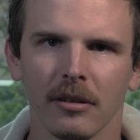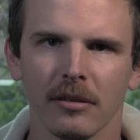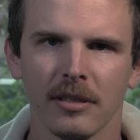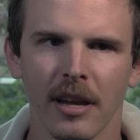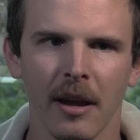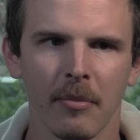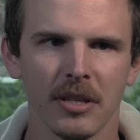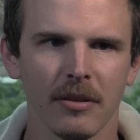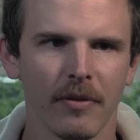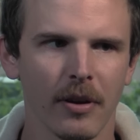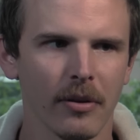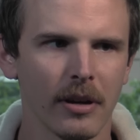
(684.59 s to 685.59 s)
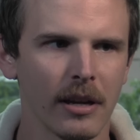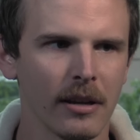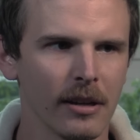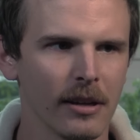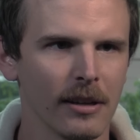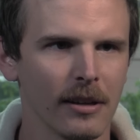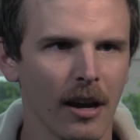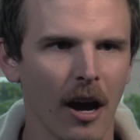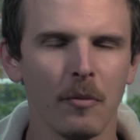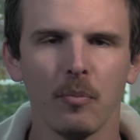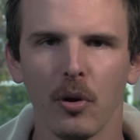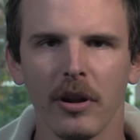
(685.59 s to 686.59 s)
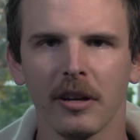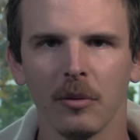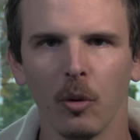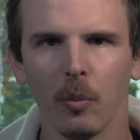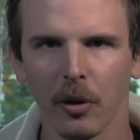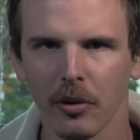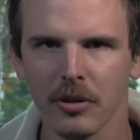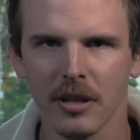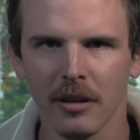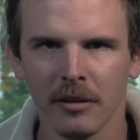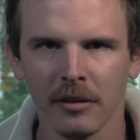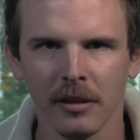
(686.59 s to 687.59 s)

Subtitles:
Sam is a very unpredictable person.